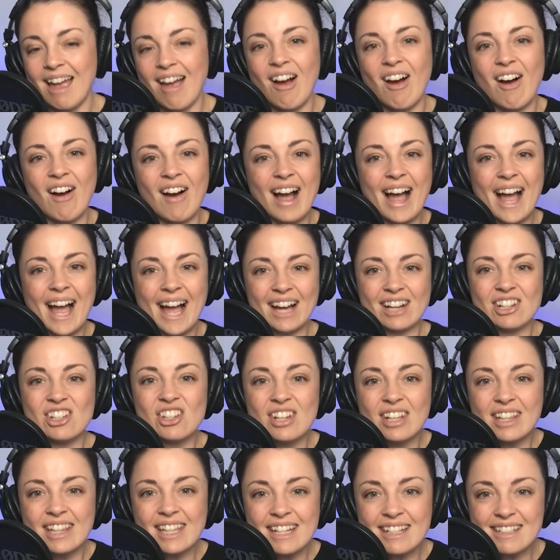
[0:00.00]
are
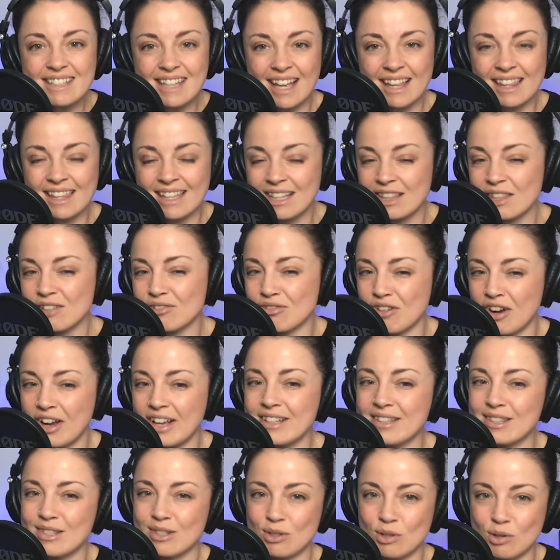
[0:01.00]
actually telling the
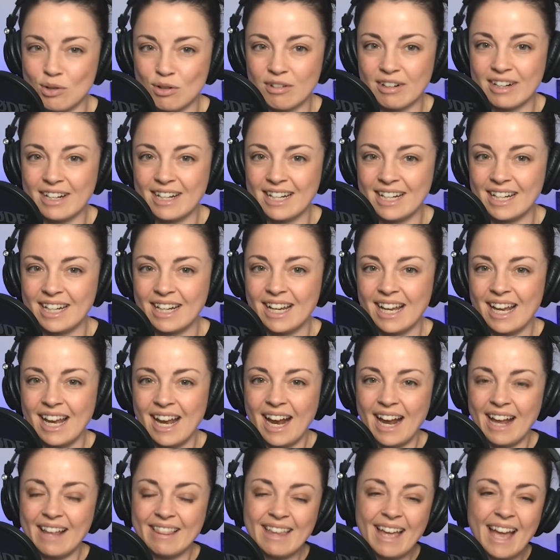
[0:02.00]
right story
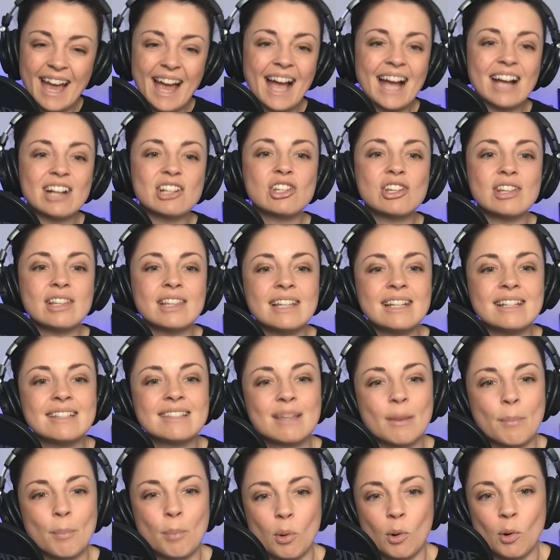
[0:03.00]
and they're actually
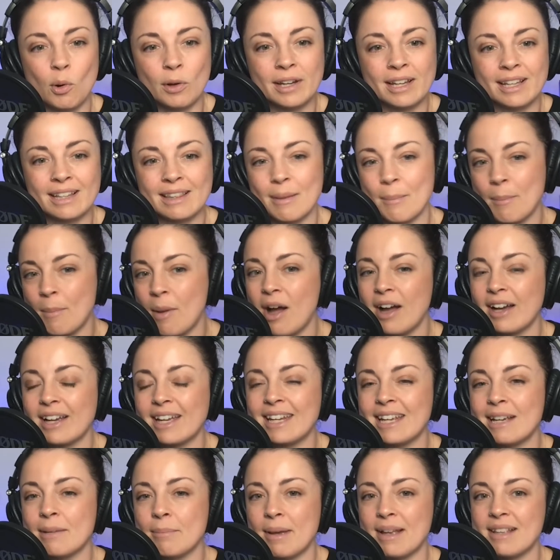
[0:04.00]
supporting the
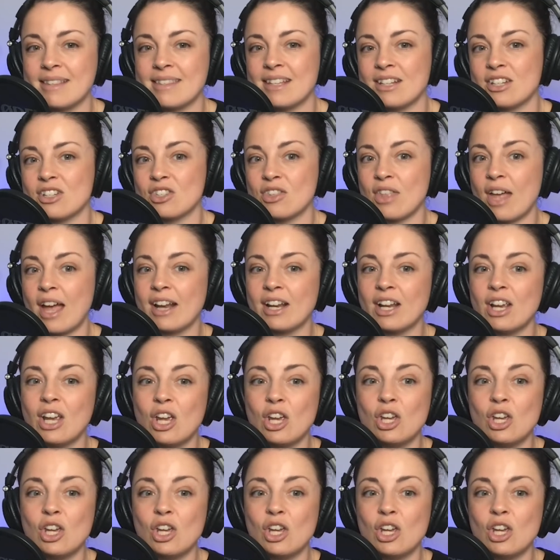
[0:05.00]
marketing message that